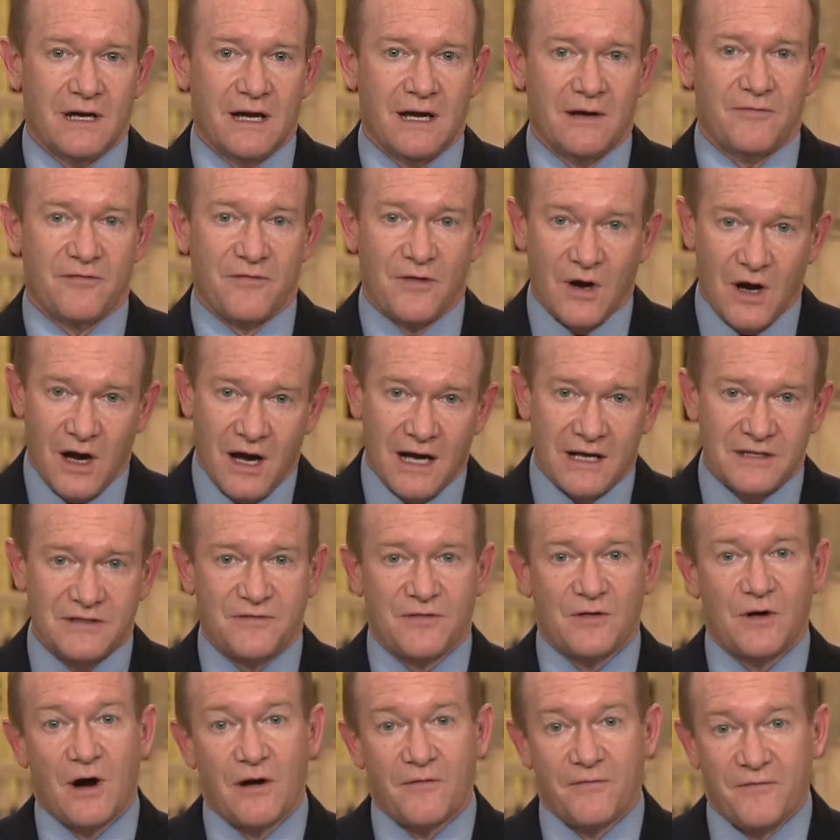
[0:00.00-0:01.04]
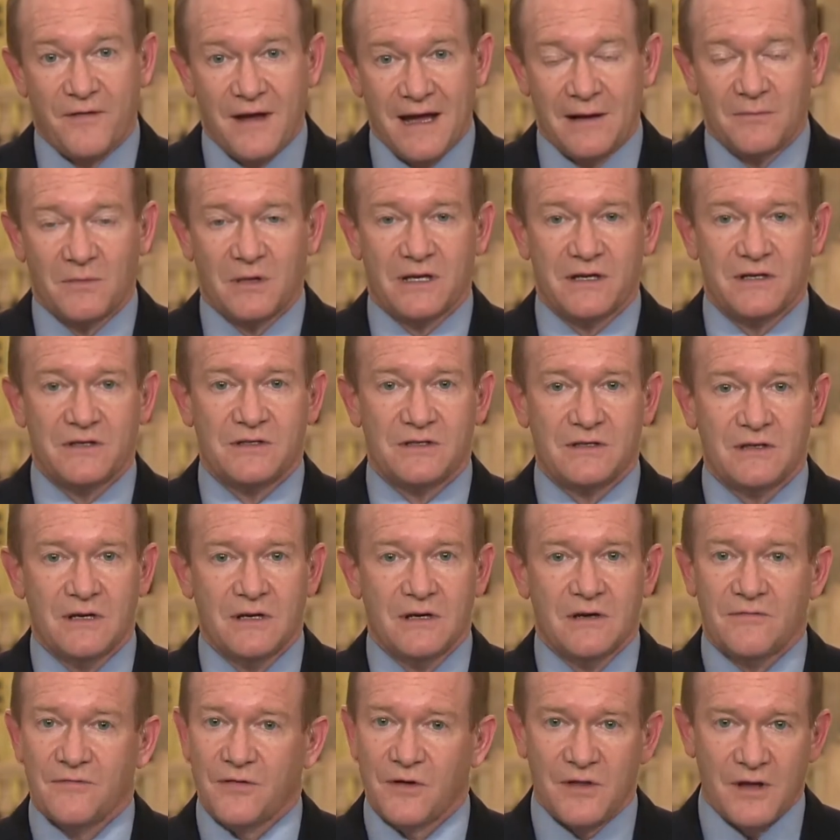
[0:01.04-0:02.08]
for us, for our families,
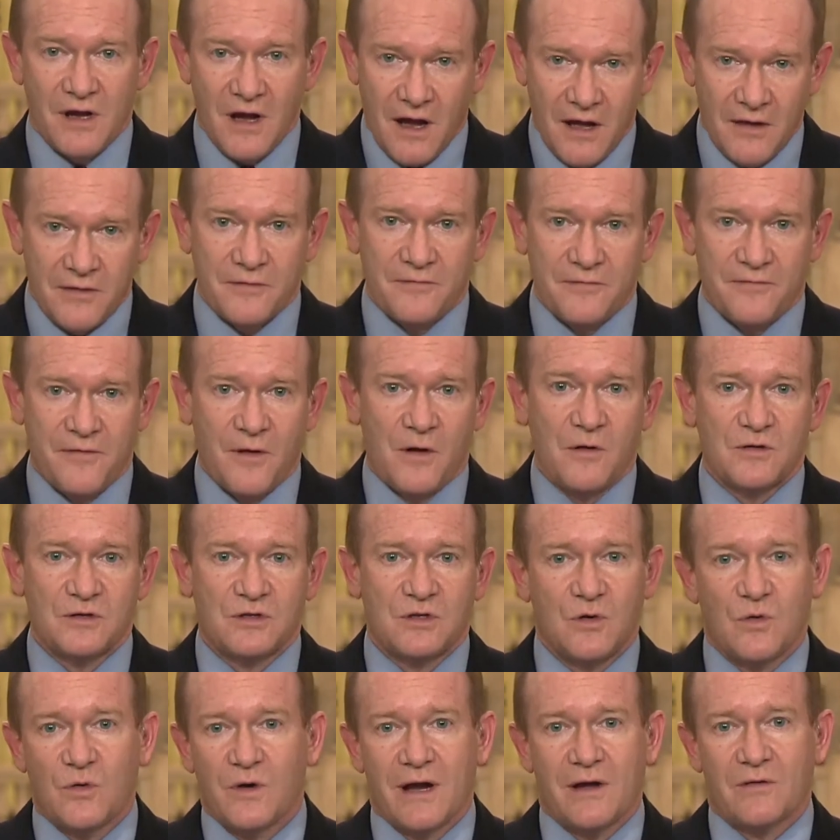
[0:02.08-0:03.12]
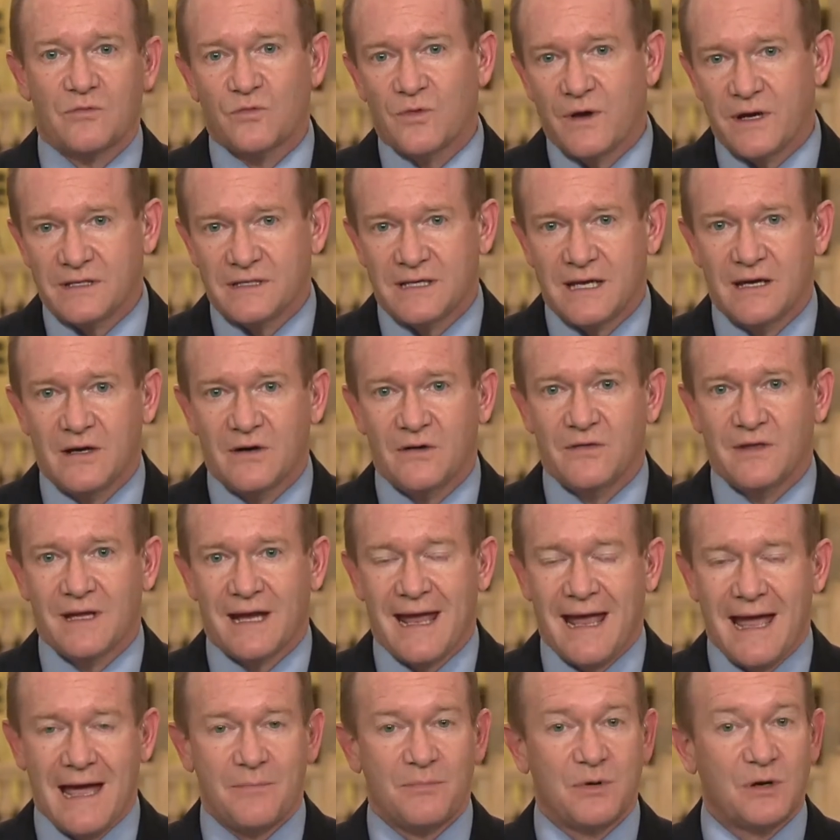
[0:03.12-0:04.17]
for the other folks who are at risk here in the
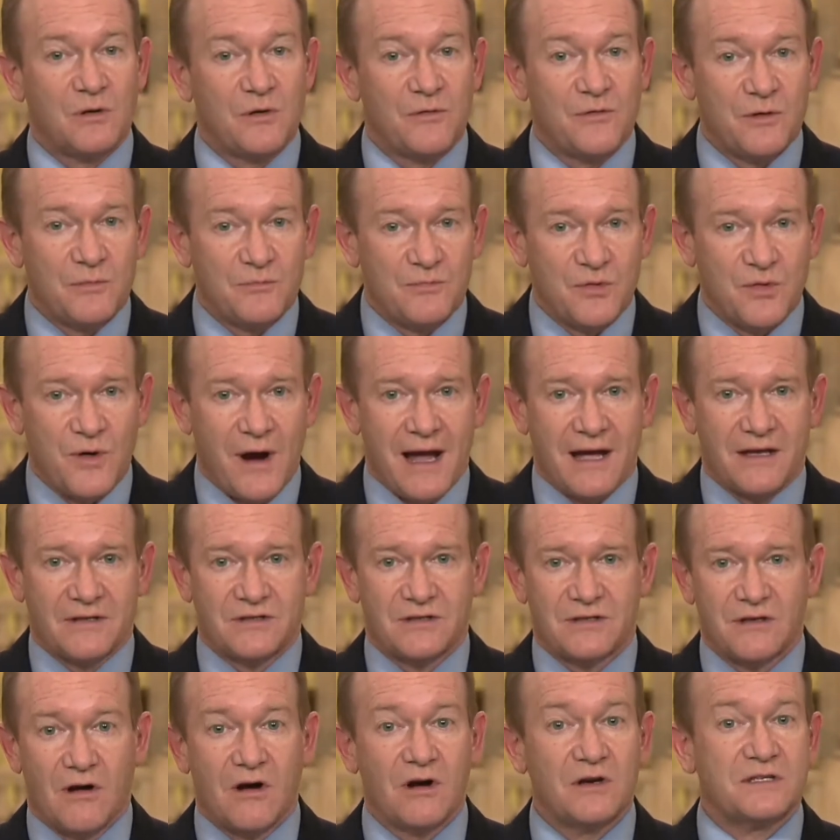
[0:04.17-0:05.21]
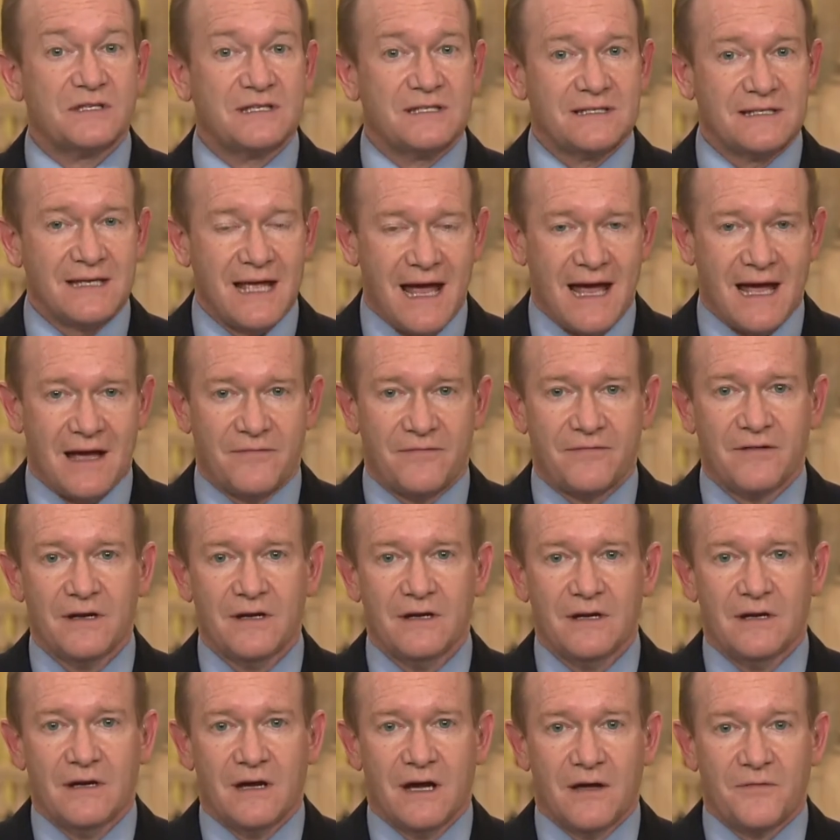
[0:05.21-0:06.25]
Capitol, the press, our staff,
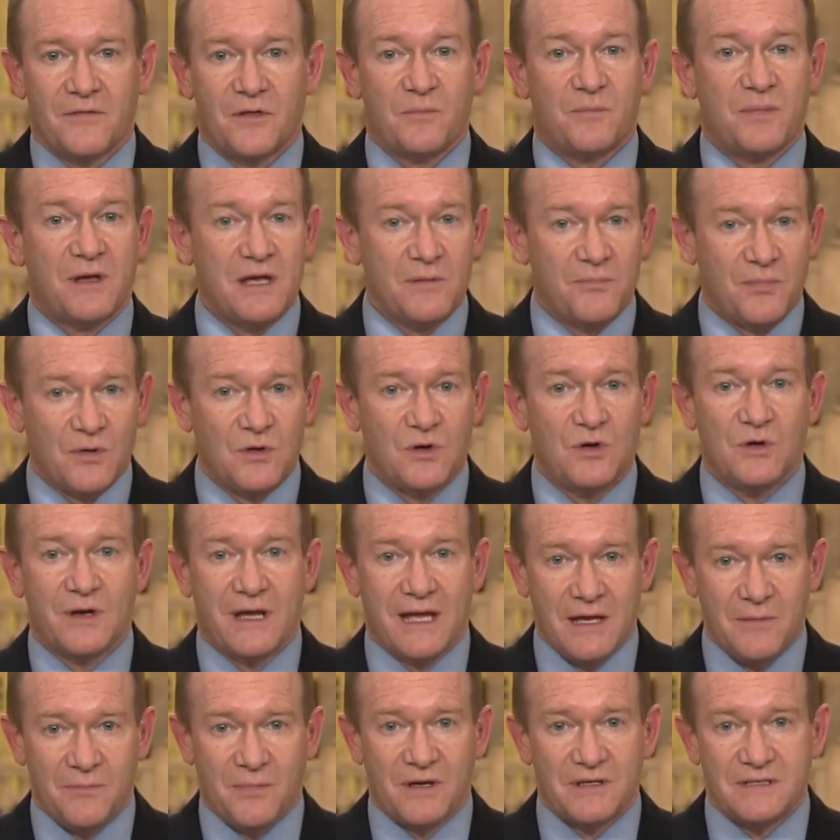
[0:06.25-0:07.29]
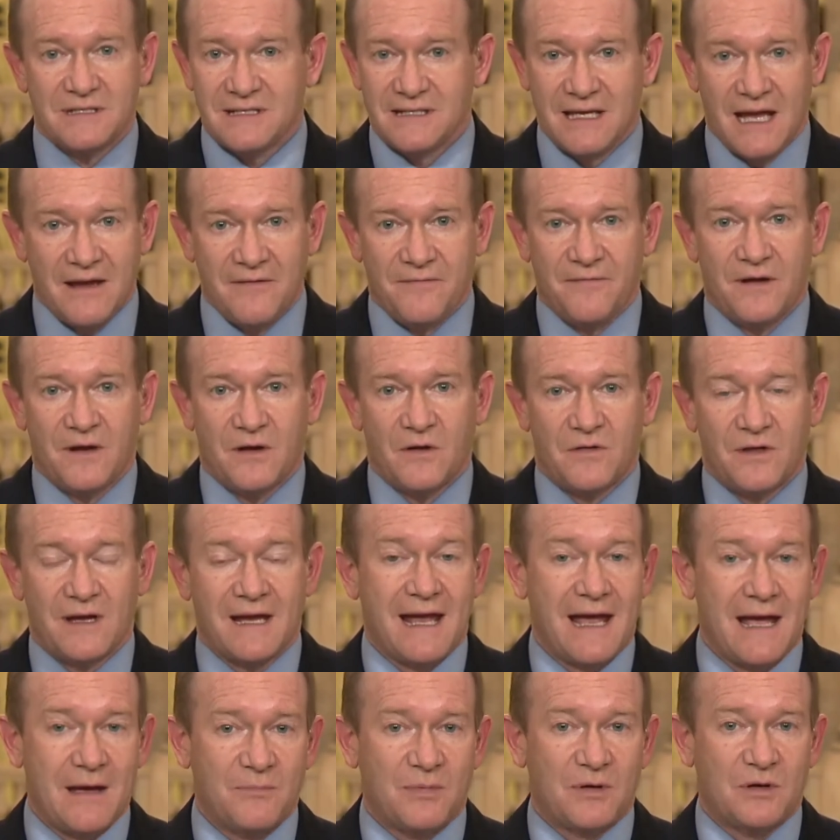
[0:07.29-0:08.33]
the people who keep us safe here, the
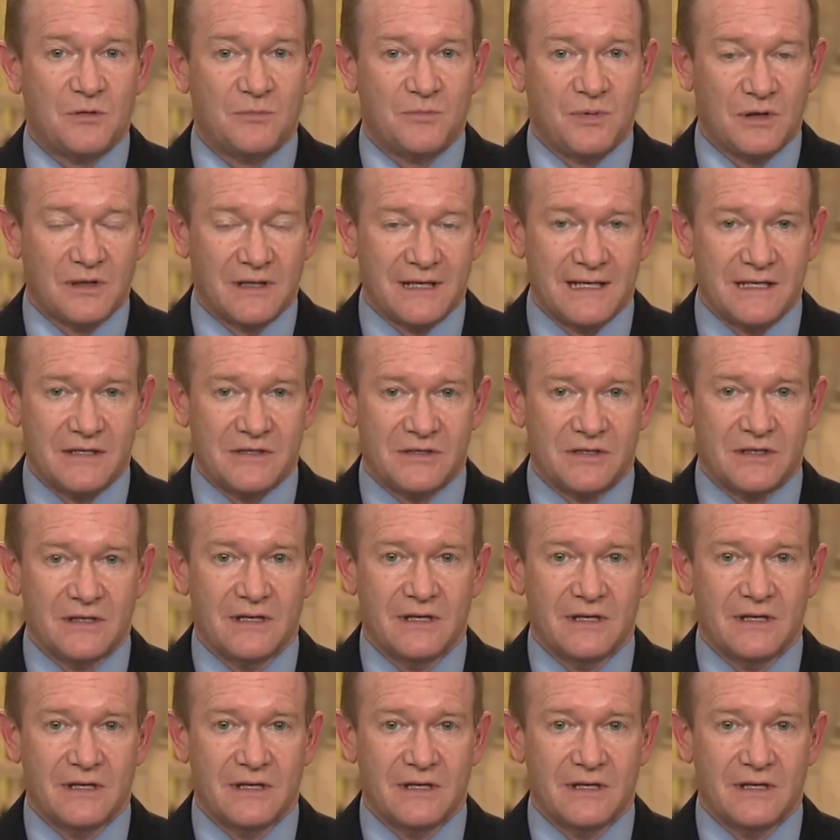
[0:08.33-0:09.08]
Capitol Police,